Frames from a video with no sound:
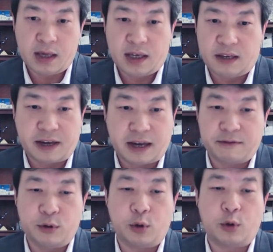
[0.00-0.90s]
If you have
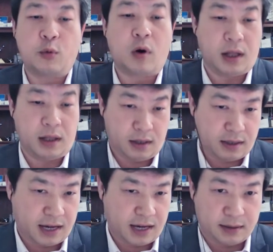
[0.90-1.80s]
no one
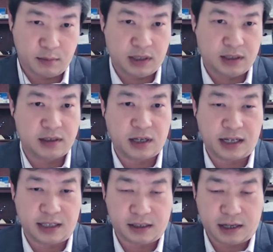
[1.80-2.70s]
that meets the
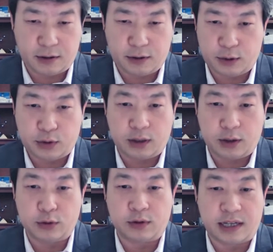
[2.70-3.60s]
Chinese standard, you can
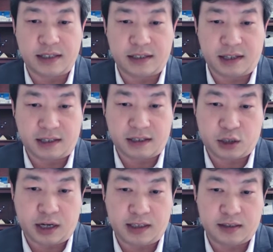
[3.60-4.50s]
also designate the
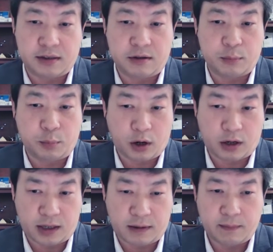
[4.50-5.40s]
Chinese third
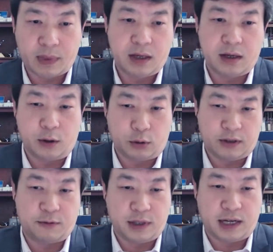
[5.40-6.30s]
party only
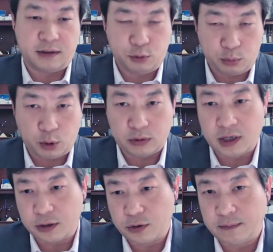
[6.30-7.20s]
for that remote
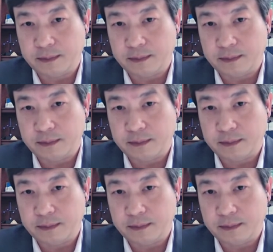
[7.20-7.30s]
country.